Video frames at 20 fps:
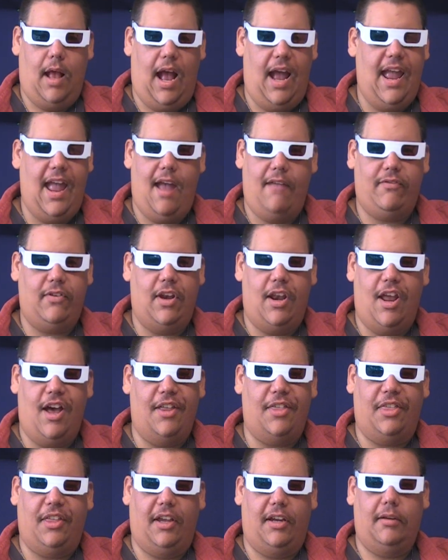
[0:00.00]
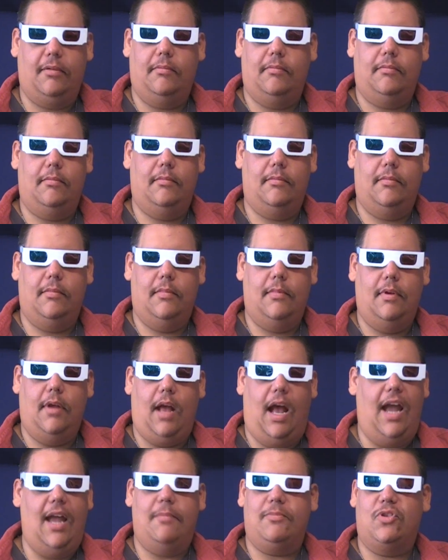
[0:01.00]
I have nothing.
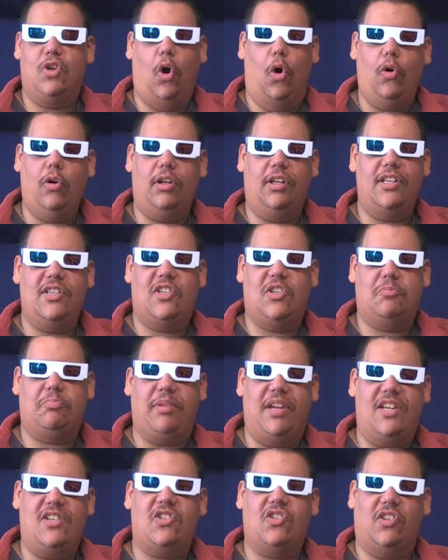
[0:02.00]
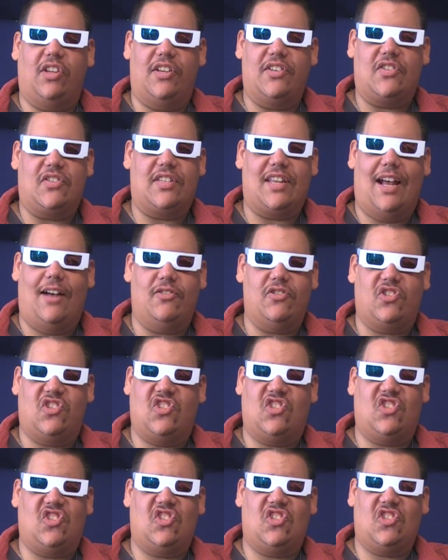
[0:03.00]
I am totally speechless to how
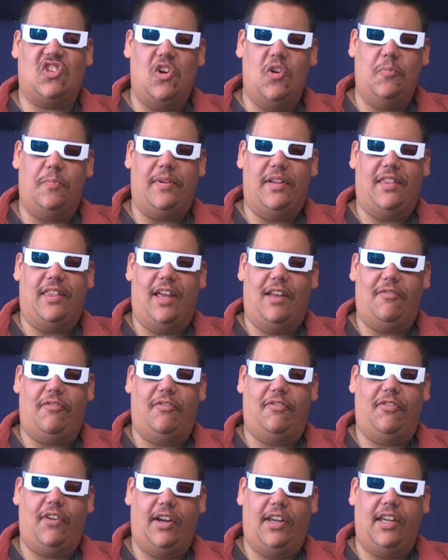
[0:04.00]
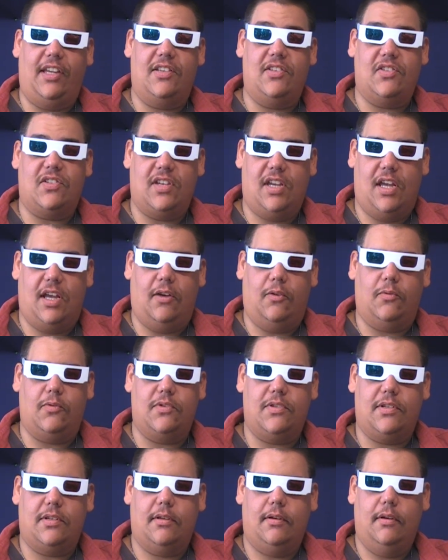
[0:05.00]
stupid that fucking
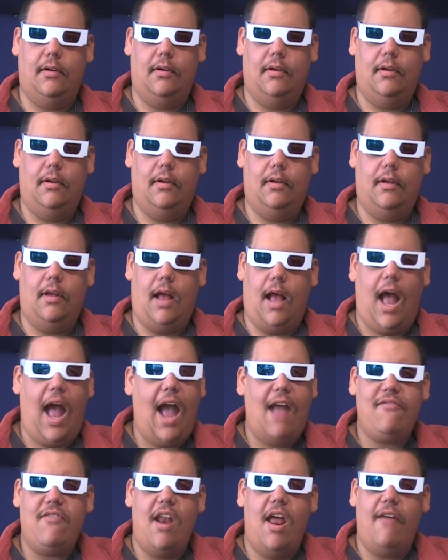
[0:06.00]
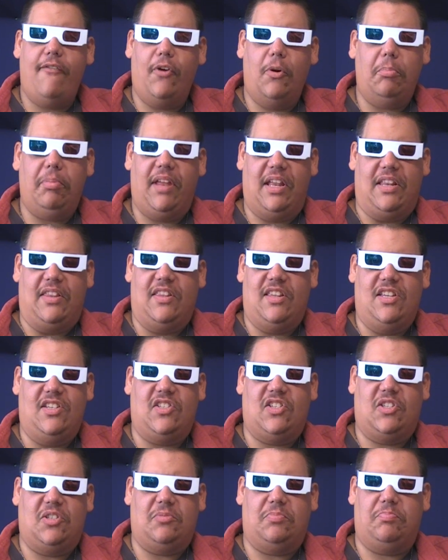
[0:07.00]
sounds. I've never been this
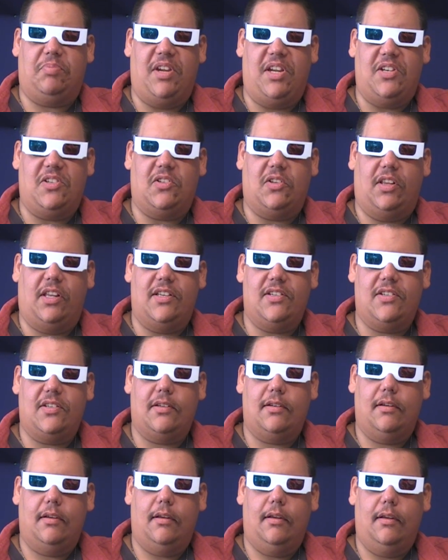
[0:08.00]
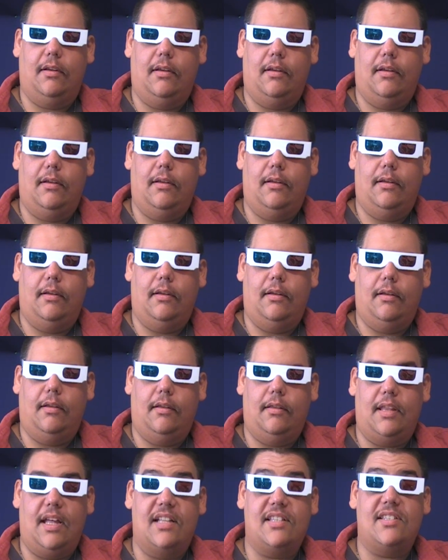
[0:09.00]
speechless.
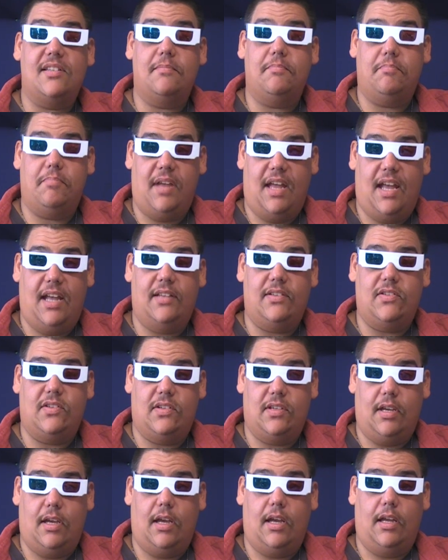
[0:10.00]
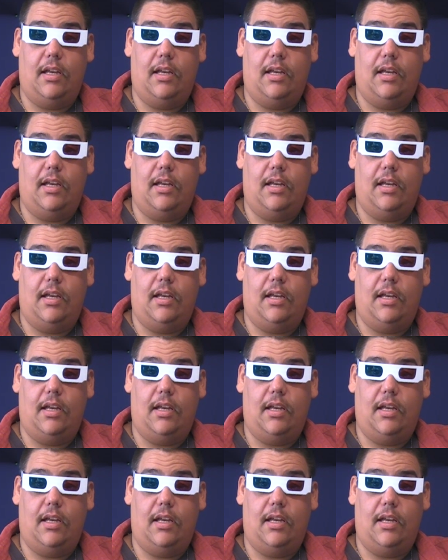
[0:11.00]
That's a bad sign.